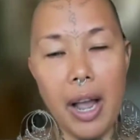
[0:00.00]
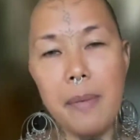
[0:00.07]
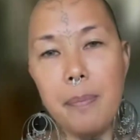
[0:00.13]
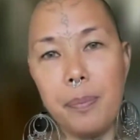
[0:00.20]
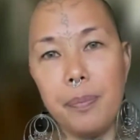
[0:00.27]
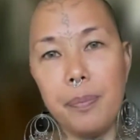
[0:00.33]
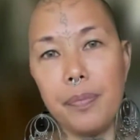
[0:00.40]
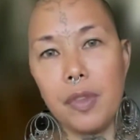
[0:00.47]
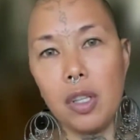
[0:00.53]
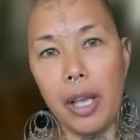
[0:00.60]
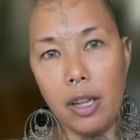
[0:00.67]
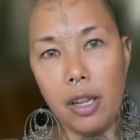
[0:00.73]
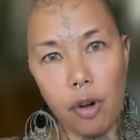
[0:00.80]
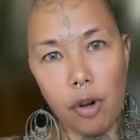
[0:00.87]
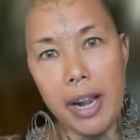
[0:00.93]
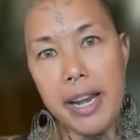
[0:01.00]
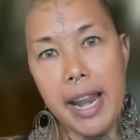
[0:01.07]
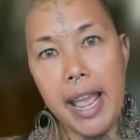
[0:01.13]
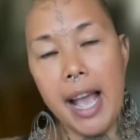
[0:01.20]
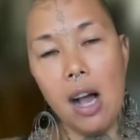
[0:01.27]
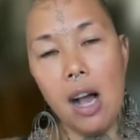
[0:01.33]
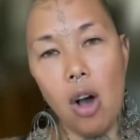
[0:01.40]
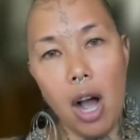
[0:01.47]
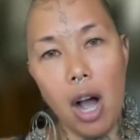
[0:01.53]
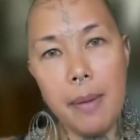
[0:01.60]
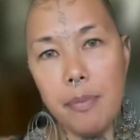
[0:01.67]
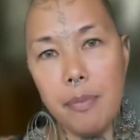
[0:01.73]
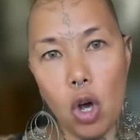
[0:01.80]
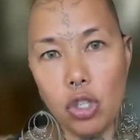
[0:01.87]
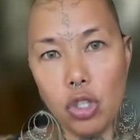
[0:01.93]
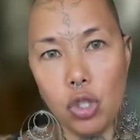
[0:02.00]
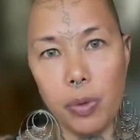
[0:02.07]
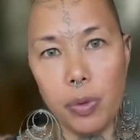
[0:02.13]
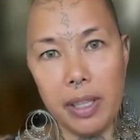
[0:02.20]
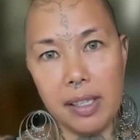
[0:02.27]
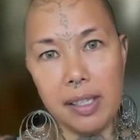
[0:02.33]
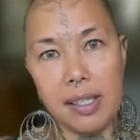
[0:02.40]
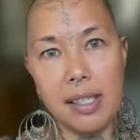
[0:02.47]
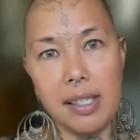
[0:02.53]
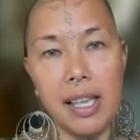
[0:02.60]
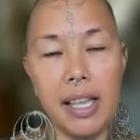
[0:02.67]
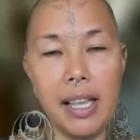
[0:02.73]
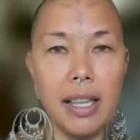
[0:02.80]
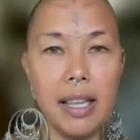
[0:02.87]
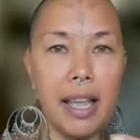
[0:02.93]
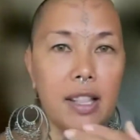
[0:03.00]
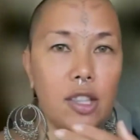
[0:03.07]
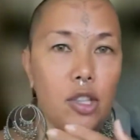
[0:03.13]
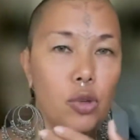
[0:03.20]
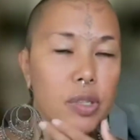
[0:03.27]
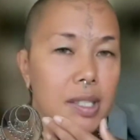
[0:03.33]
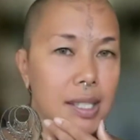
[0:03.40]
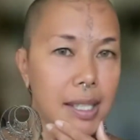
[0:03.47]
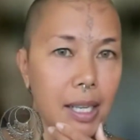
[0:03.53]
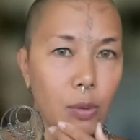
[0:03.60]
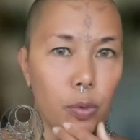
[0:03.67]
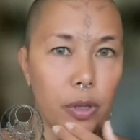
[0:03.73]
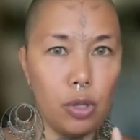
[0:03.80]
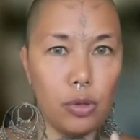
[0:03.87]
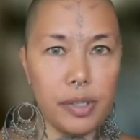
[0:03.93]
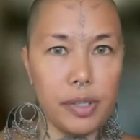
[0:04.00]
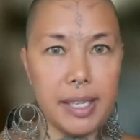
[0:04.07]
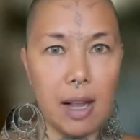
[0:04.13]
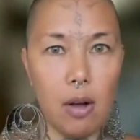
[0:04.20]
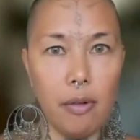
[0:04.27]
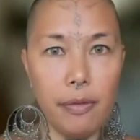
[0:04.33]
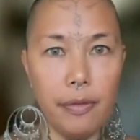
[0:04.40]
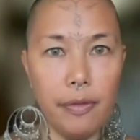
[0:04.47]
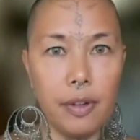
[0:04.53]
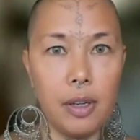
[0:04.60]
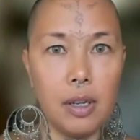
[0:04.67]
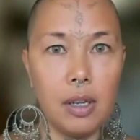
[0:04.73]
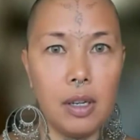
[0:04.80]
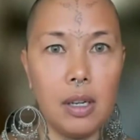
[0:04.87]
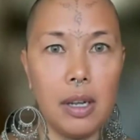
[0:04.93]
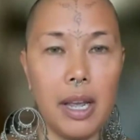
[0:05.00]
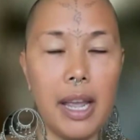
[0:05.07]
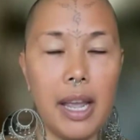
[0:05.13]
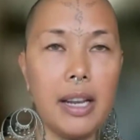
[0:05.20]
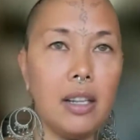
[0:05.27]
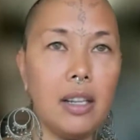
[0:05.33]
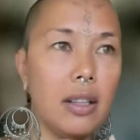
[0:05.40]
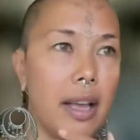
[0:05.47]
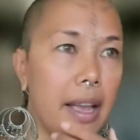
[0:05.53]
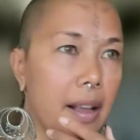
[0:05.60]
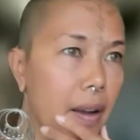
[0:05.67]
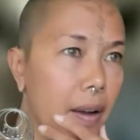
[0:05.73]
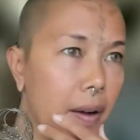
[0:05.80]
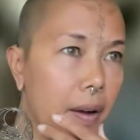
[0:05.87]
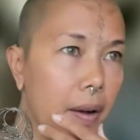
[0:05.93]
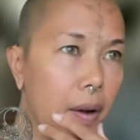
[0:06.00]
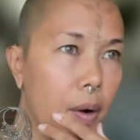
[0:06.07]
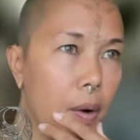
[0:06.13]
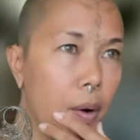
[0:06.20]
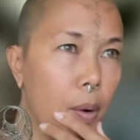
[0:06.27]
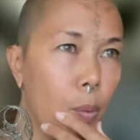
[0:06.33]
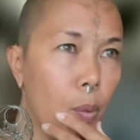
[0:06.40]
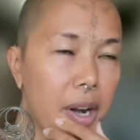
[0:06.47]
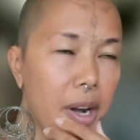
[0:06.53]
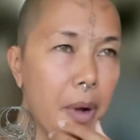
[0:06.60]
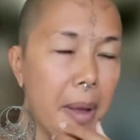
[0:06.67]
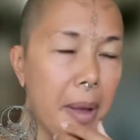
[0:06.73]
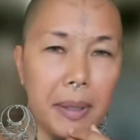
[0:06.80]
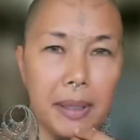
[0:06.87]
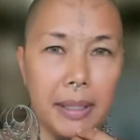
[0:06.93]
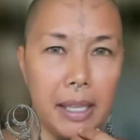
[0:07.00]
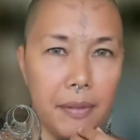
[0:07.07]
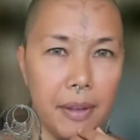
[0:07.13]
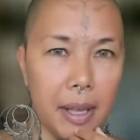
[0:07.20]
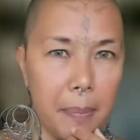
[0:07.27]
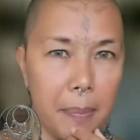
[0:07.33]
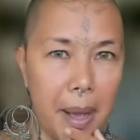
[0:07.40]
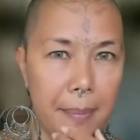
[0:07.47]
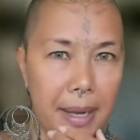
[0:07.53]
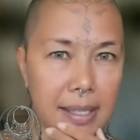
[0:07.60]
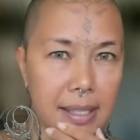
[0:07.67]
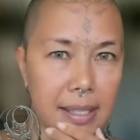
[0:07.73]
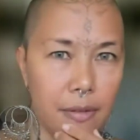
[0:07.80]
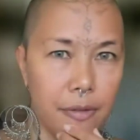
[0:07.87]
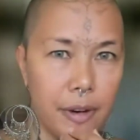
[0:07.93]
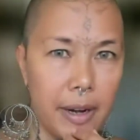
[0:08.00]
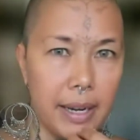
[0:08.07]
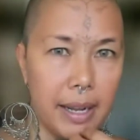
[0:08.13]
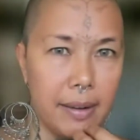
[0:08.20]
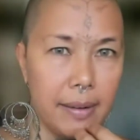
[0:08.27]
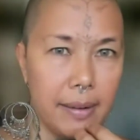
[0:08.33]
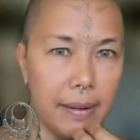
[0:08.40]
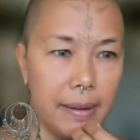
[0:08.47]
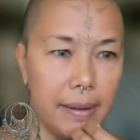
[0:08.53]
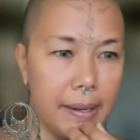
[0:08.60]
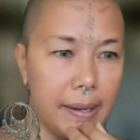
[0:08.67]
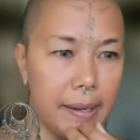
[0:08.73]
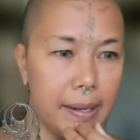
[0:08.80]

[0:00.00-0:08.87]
right now, I'm not doing this thing. And you sit with yourself and you're like, what am I believing about myself right now?